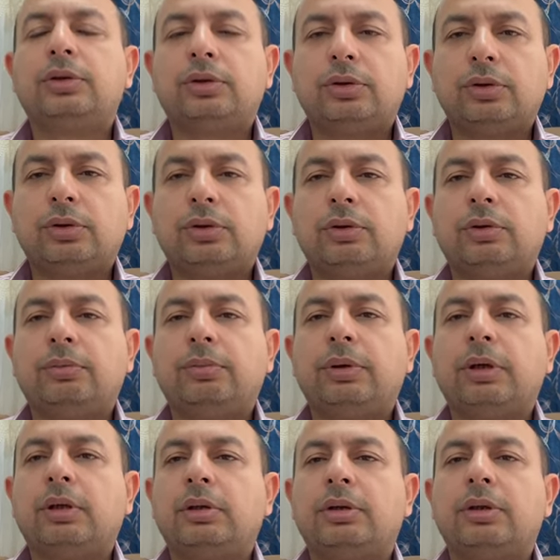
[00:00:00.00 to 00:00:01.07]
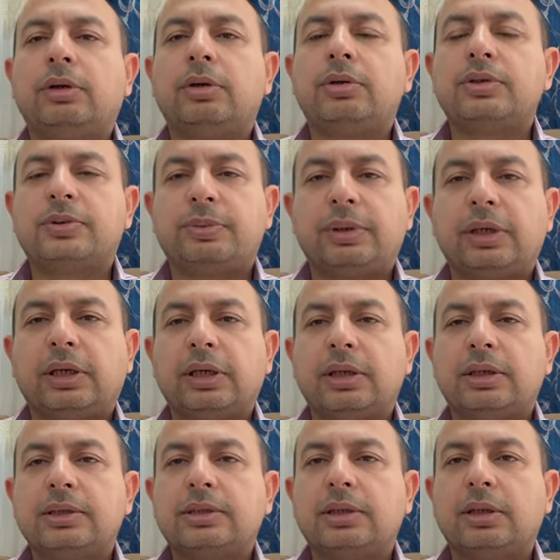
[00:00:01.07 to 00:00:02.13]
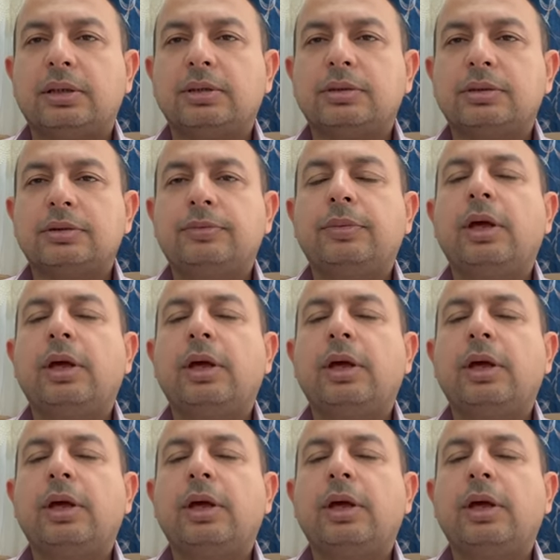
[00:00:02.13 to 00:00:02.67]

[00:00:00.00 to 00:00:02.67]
to build your speaking skills.